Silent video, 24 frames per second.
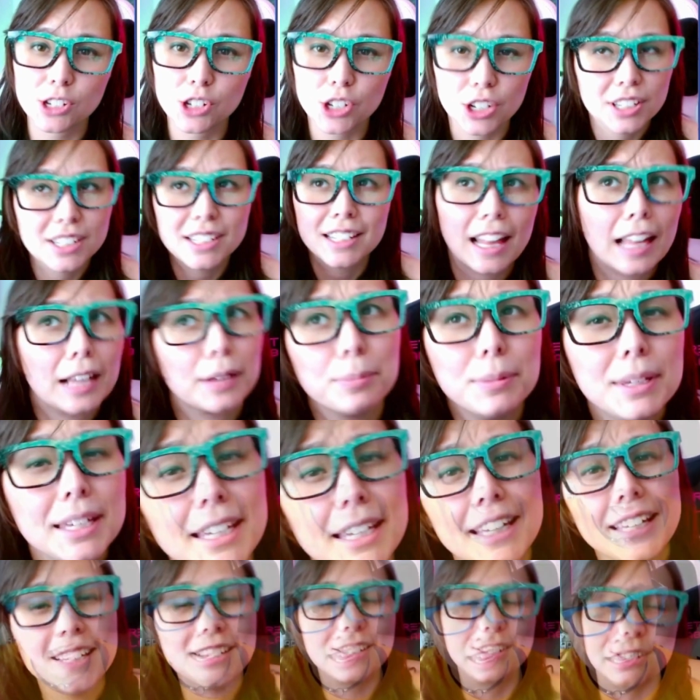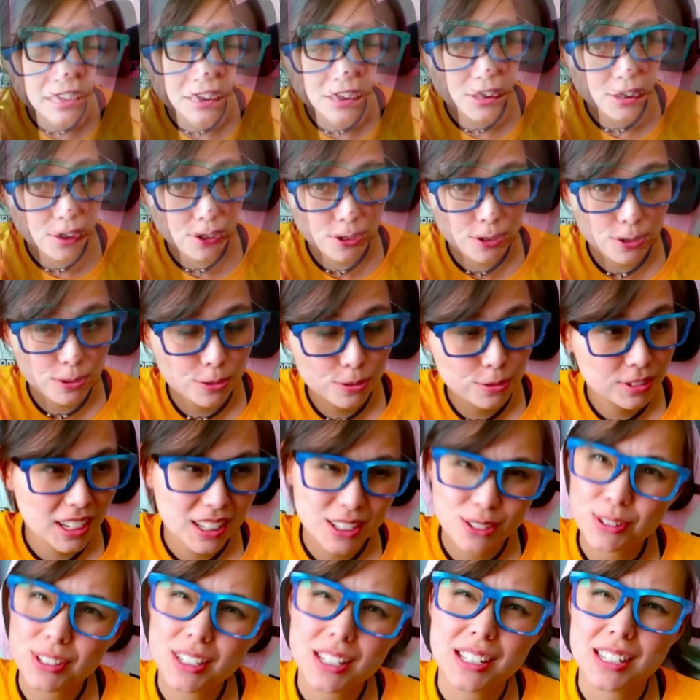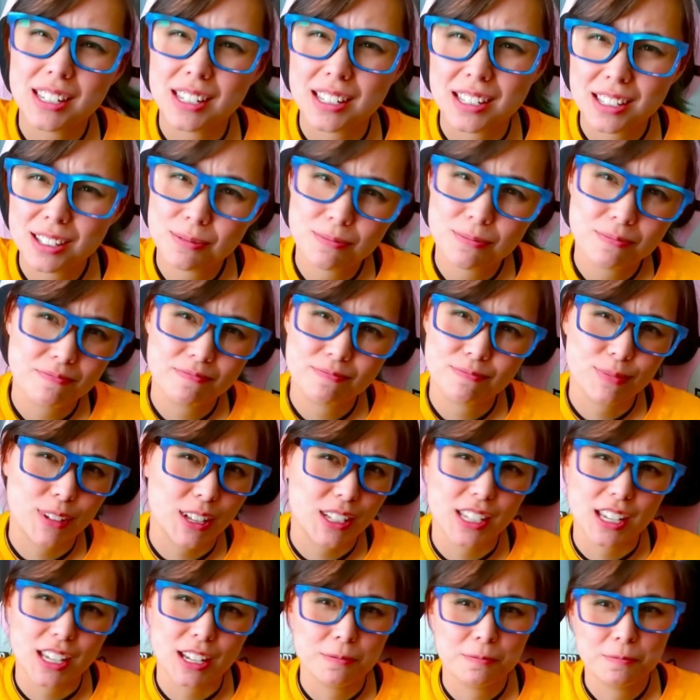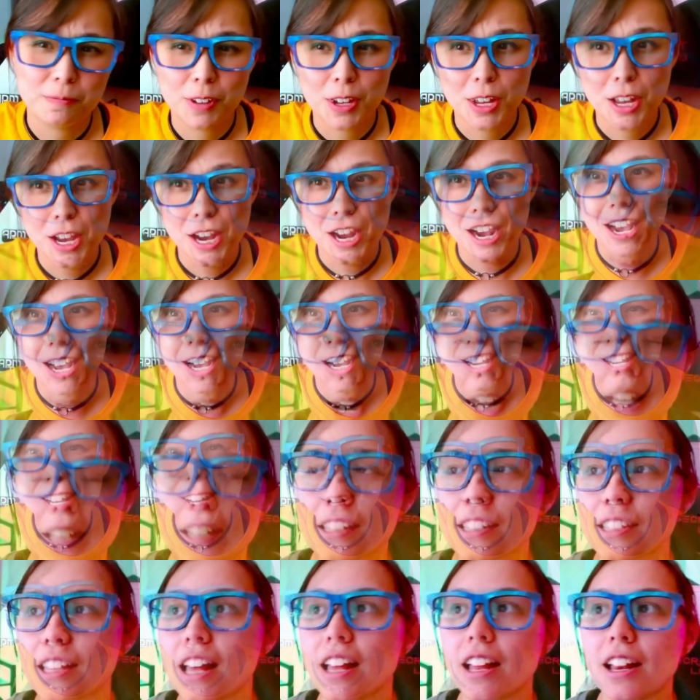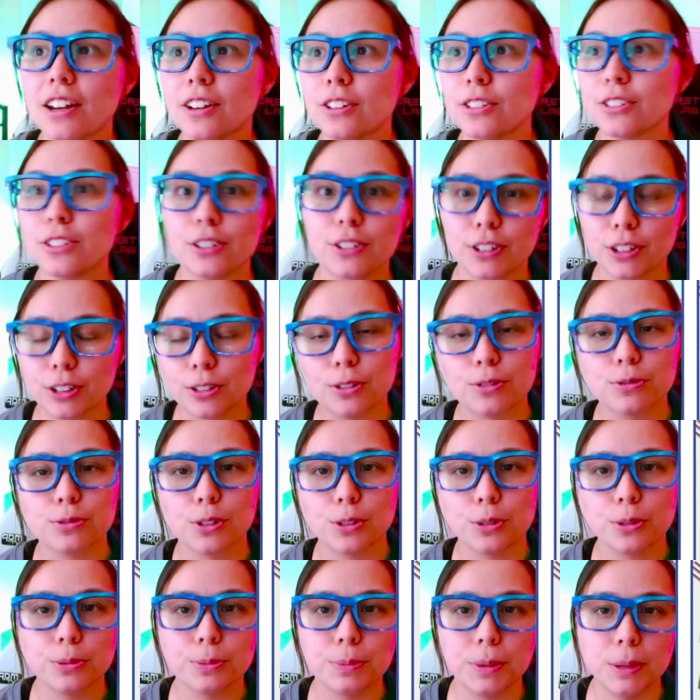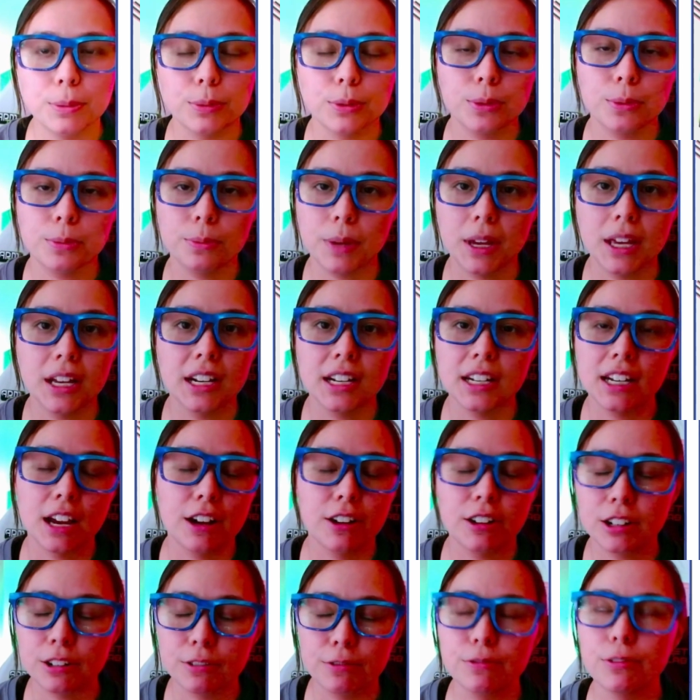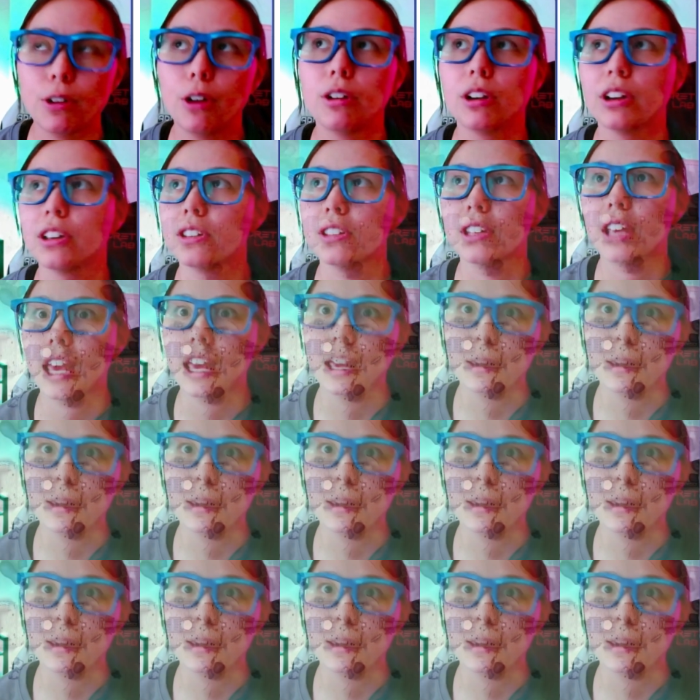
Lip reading: ad-free versions of my videos, live streams, shop discounts, paper products, magazines, and